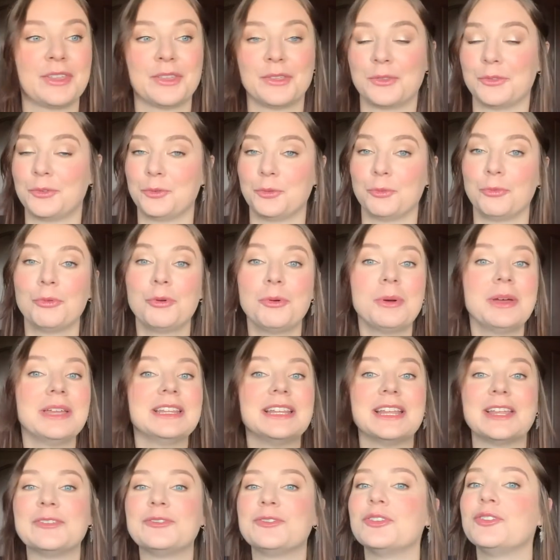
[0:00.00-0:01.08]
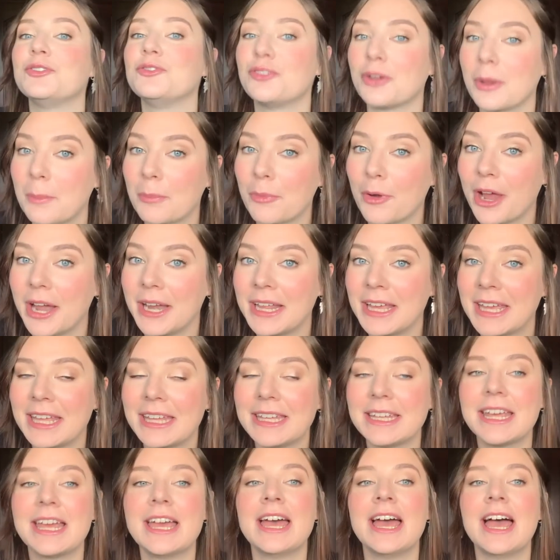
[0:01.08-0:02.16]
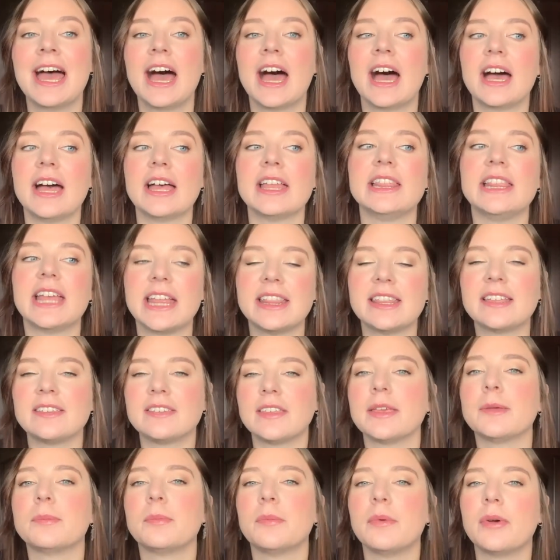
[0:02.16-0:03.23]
screw it, let's just jump right in, uh, then that's like